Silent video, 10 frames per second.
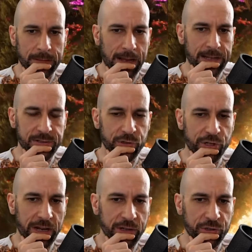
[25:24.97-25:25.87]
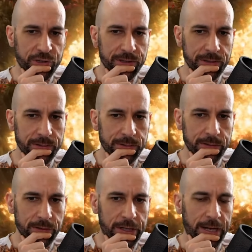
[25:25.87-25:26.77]
That hasn't changed.
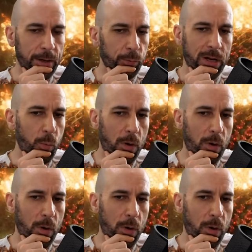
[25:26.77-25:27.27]
You can't run